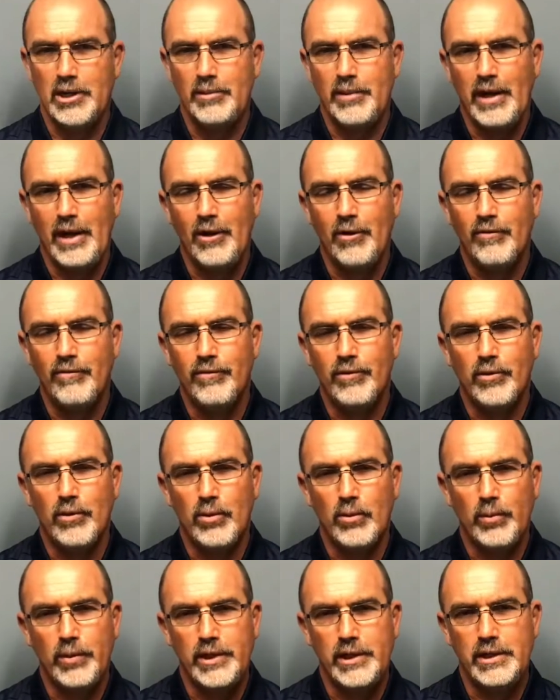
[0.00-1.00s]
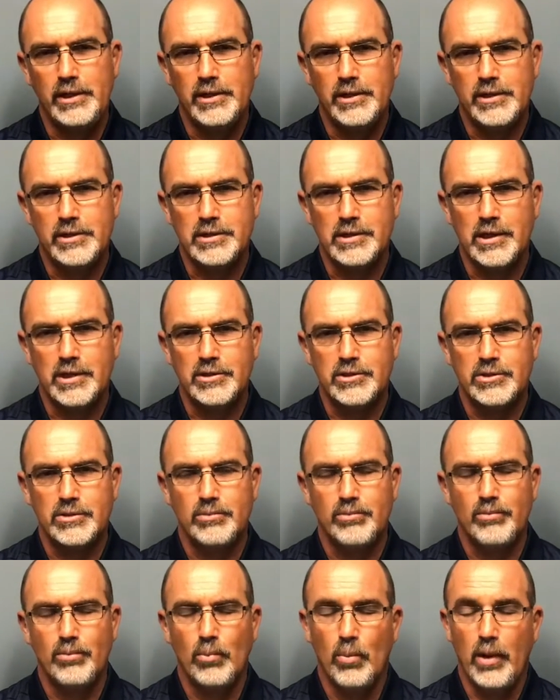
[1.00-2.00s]
going to be helpful, and we need to discuss
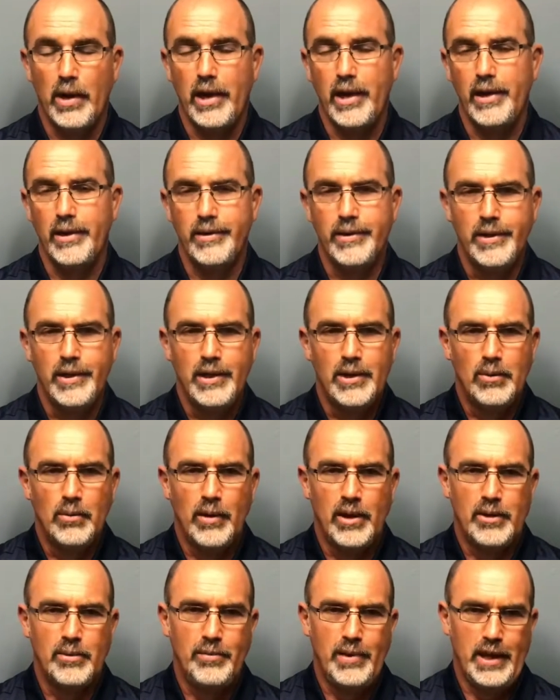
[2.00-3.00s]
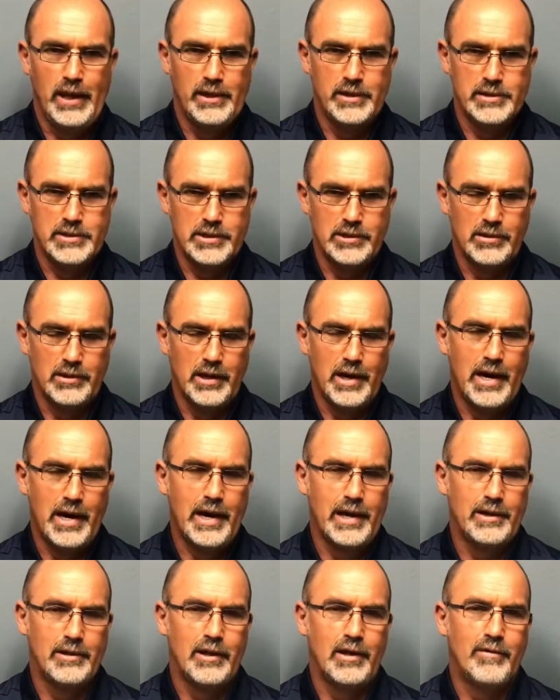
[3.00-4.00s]
why the pain is still at
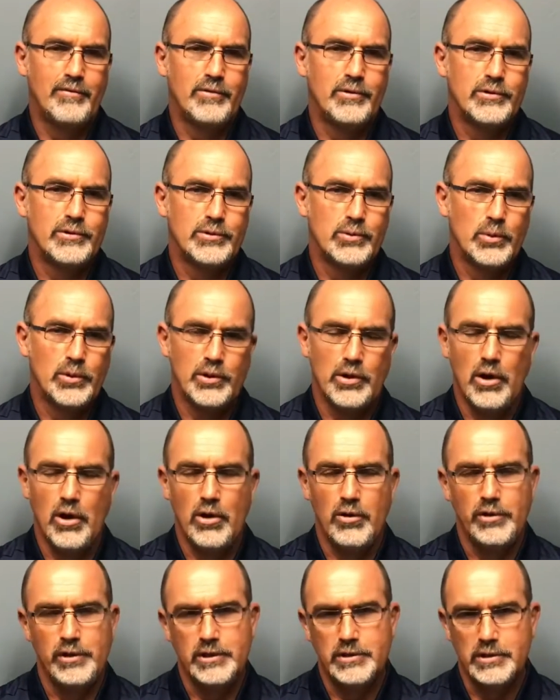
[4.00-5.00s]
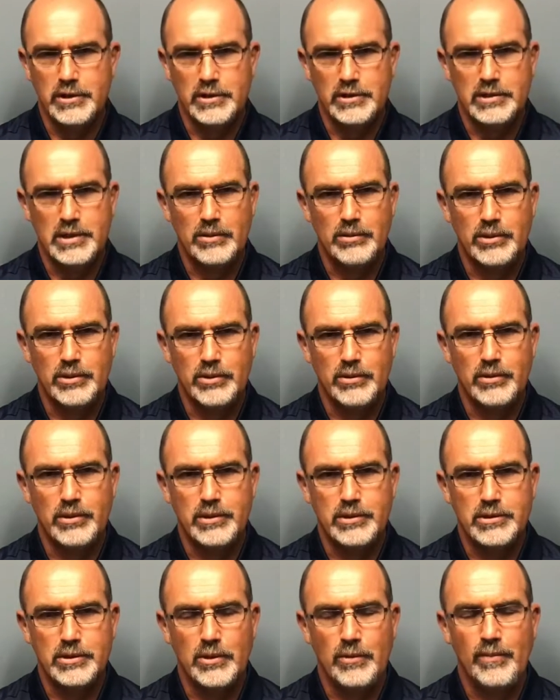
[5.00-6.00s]
high levels with all these things that we're doing.
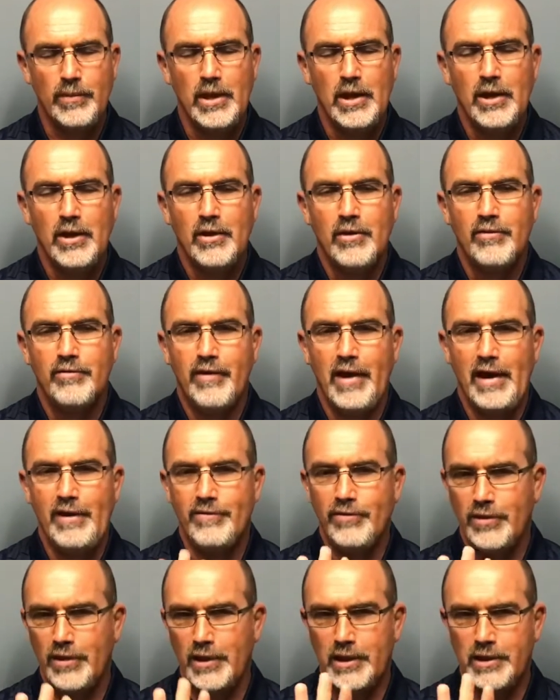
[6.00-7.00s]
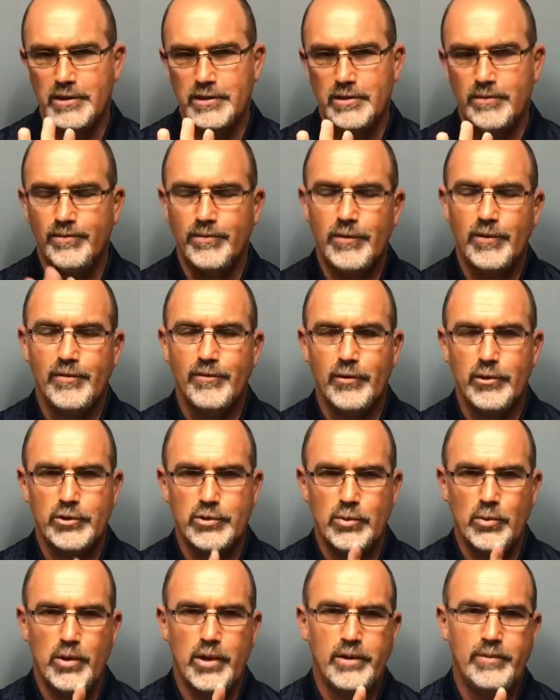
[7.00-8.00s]
So 5 things. First
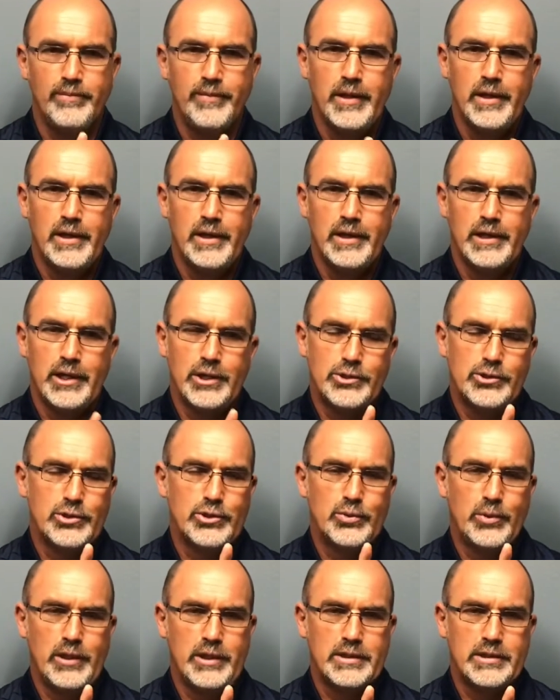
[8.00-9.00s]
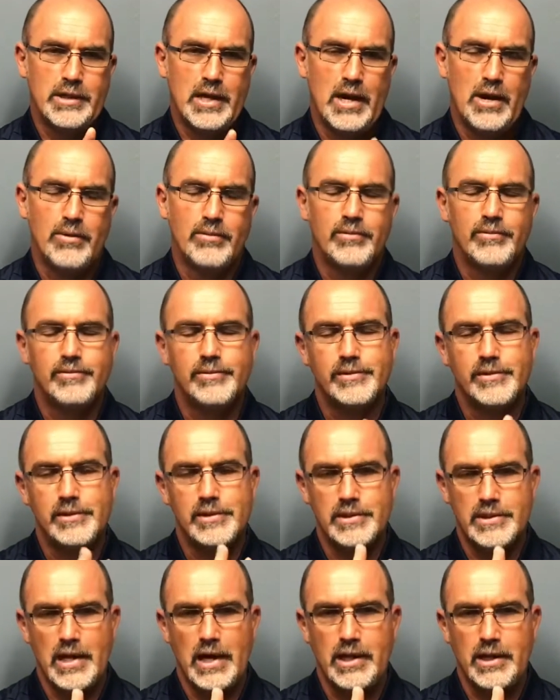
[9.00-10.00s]
one, get your tweaks down.
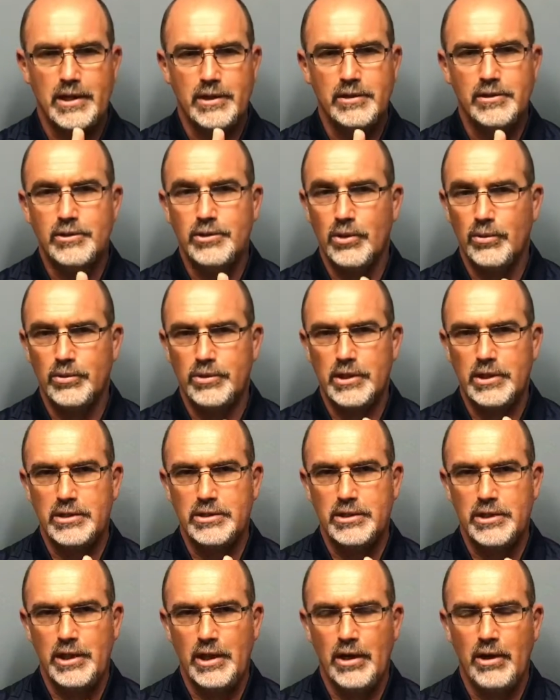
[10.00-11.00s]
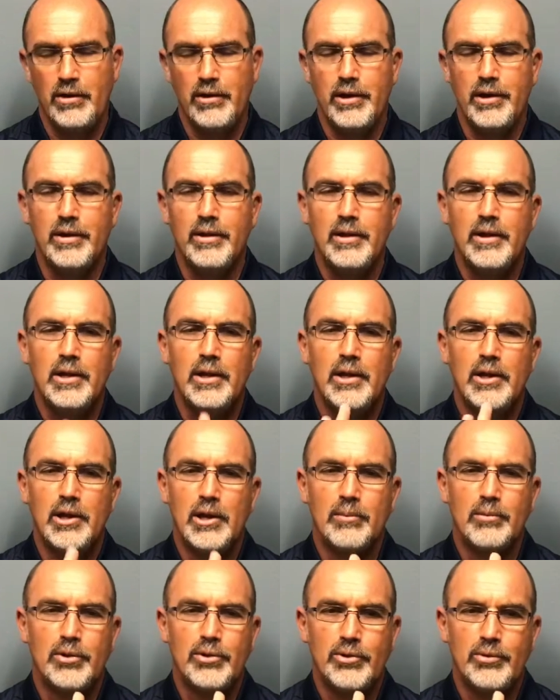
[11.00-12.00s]
Second, don't touch the area.
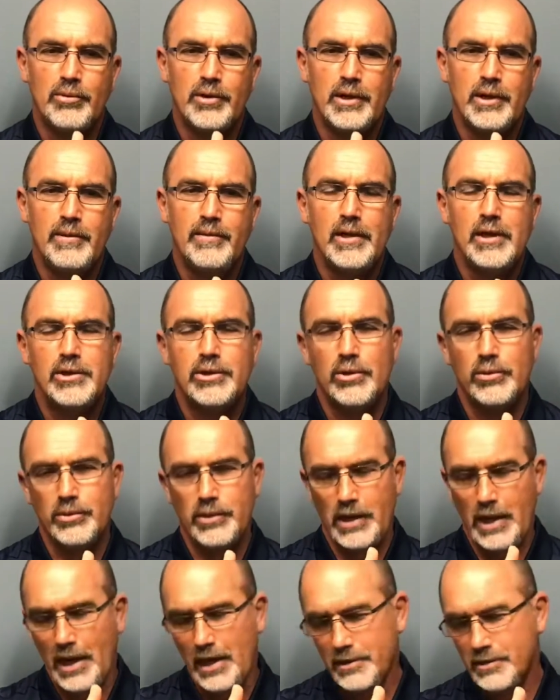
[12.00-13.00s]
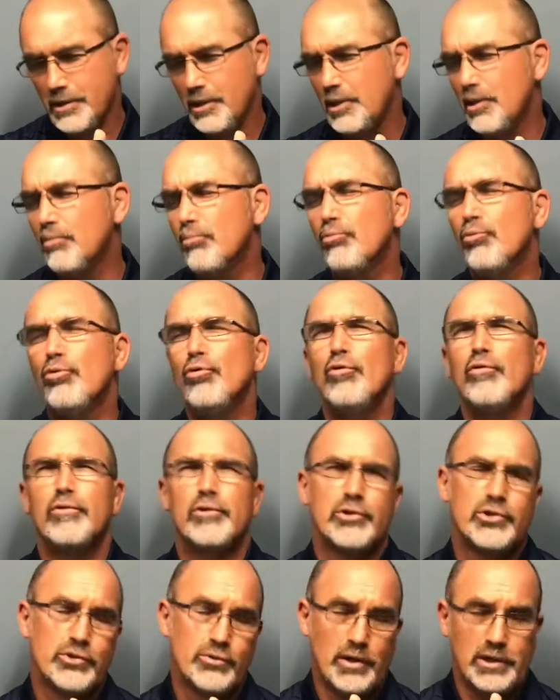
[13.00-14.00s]
Number 3, don't constantly move or
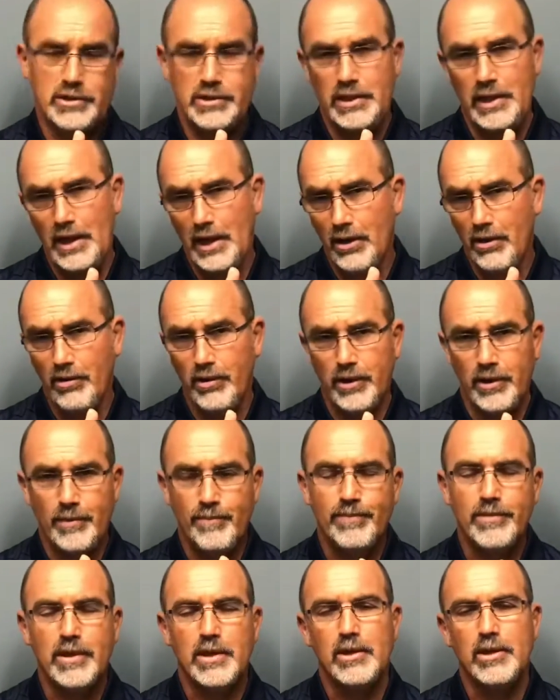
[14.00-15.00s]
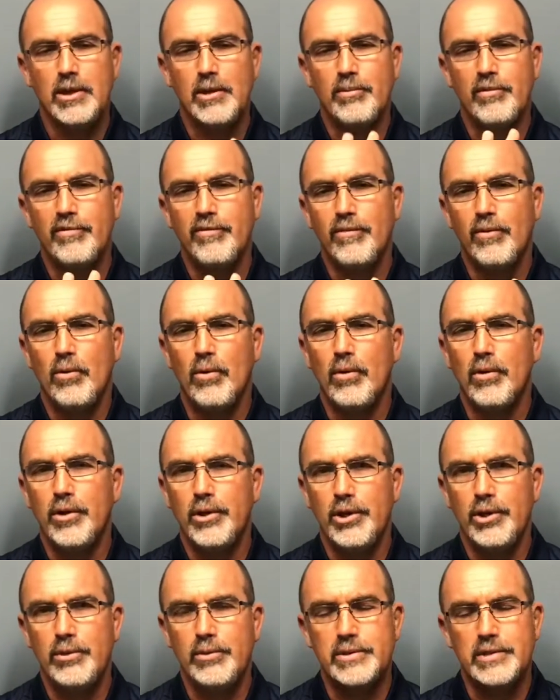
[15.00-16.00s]
stretch the area. Number 4,
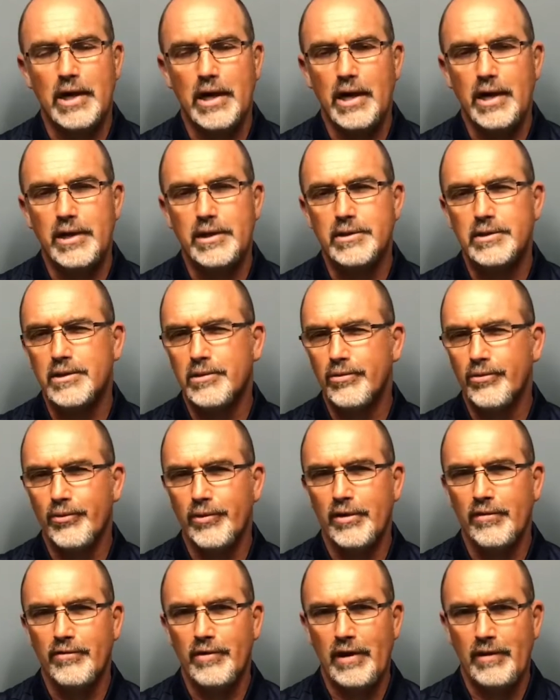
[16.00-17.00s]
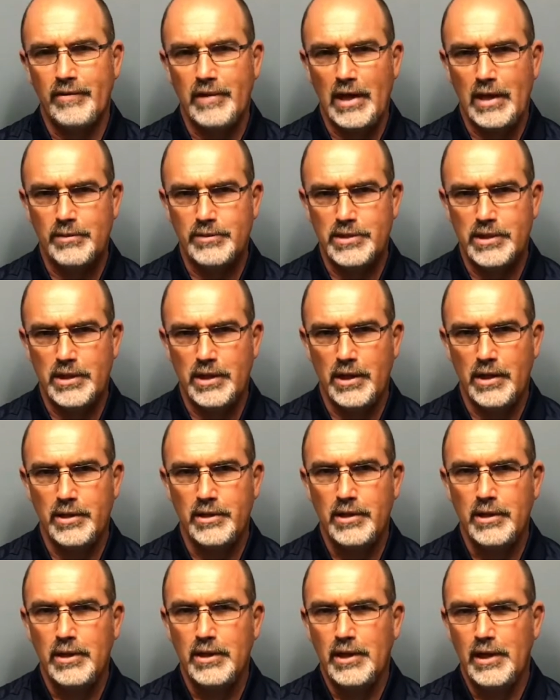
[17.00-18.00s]
use ice 3 to 5 times a day.
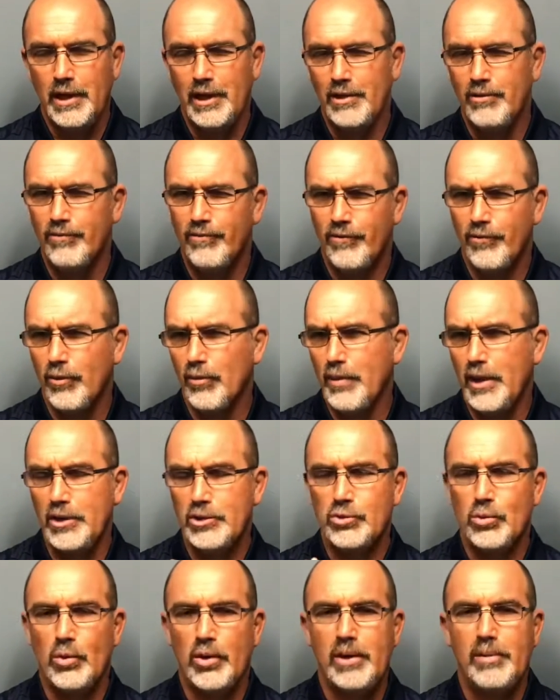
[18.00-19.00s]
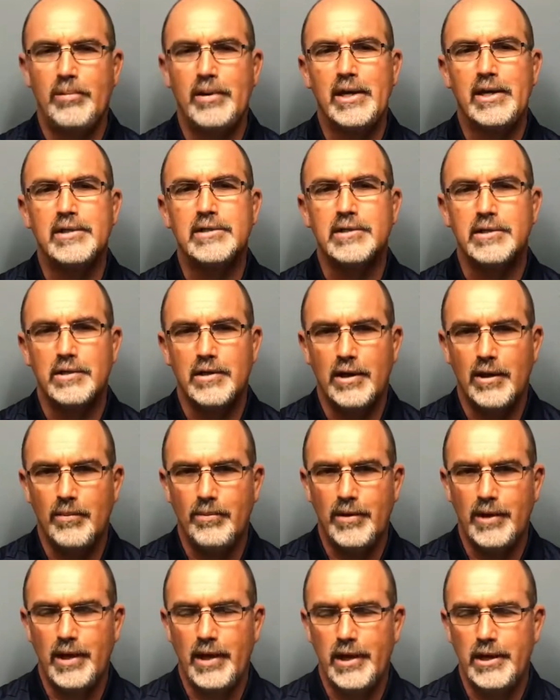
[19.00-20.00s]
And for about 20 minutes,
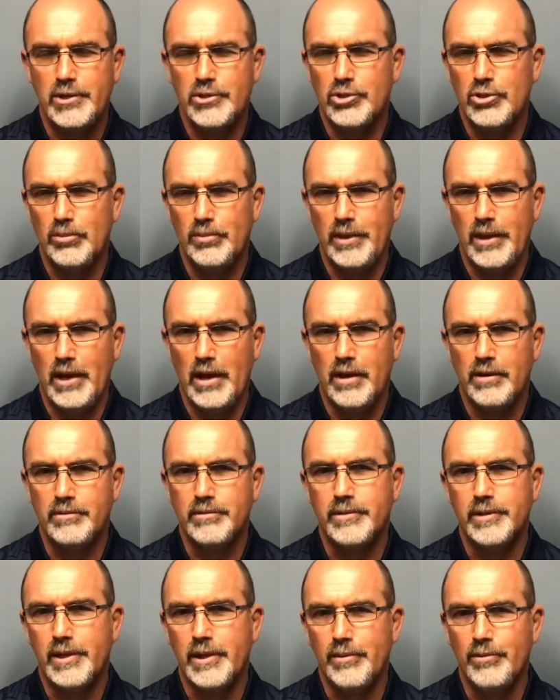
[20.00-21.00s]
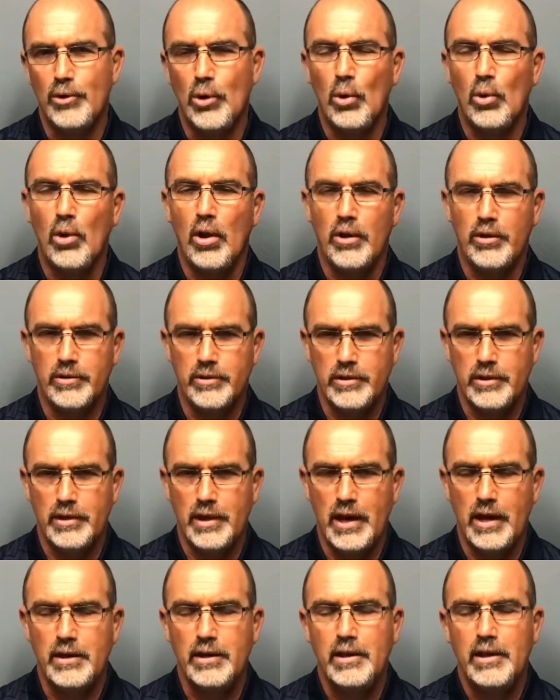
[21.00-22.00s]
the ice should be on, no longer than
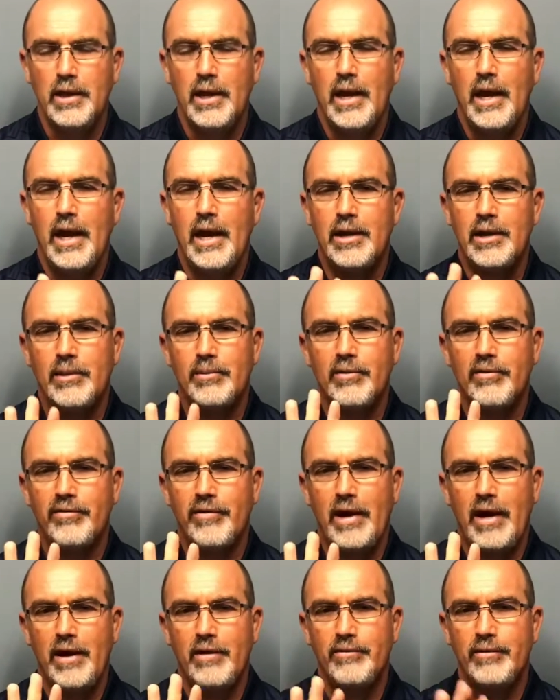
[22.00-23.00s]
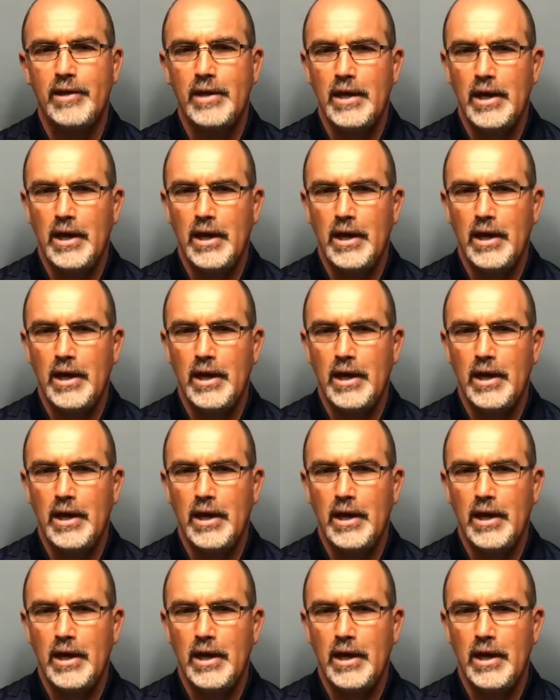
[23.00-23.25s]
that. And number 5,